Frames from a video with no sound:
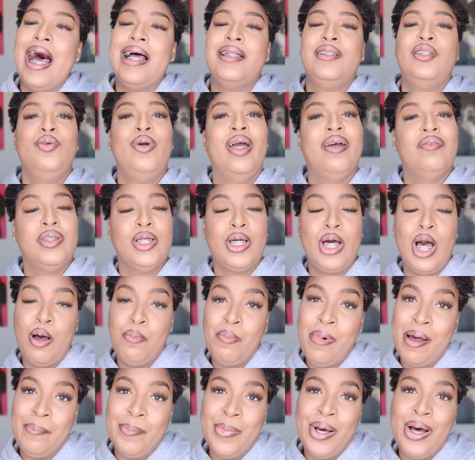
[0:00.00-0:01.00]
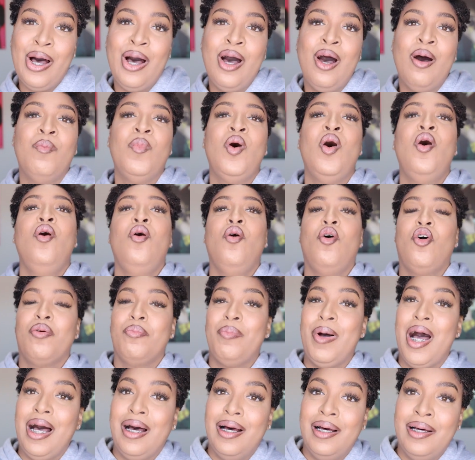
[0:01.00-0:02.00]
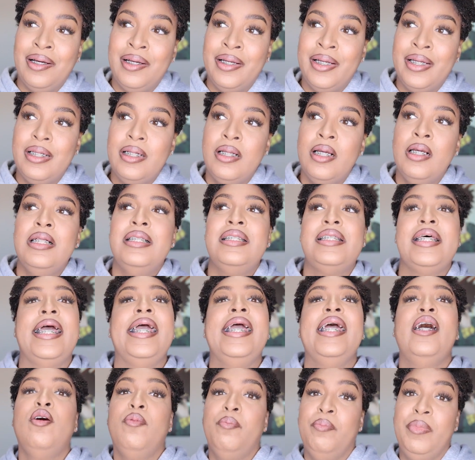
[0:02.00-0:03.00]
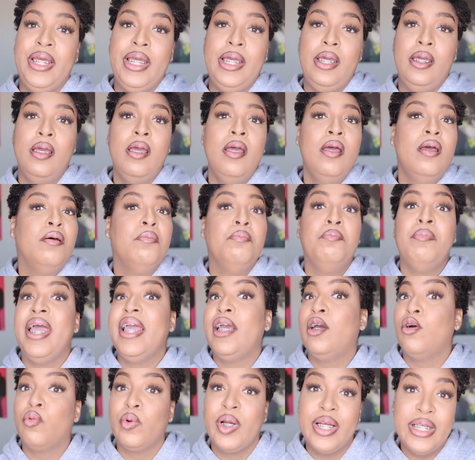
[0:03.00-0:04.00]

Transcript: I do have to call my mom or my aunt to help me make a